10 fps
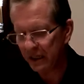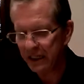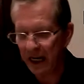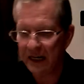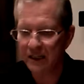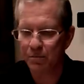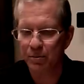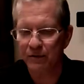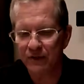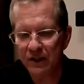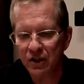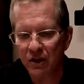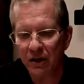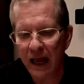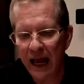retains a
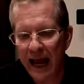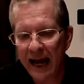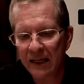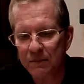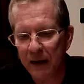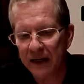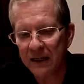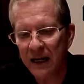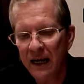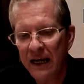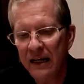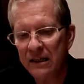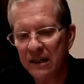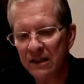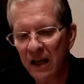provisional aspect,
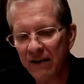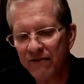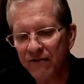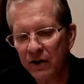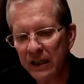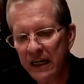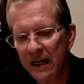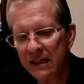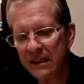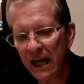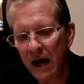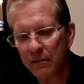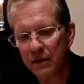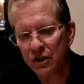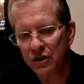it does not fully
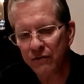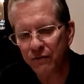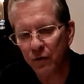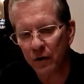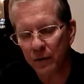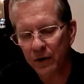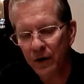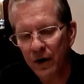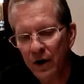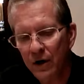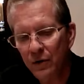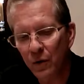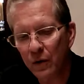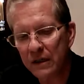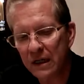establish the former,
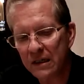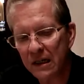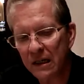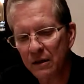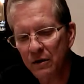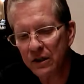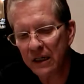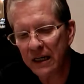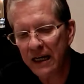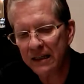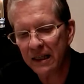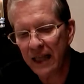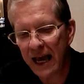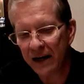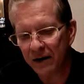nor does it elucidate the
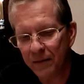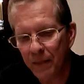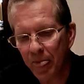latter,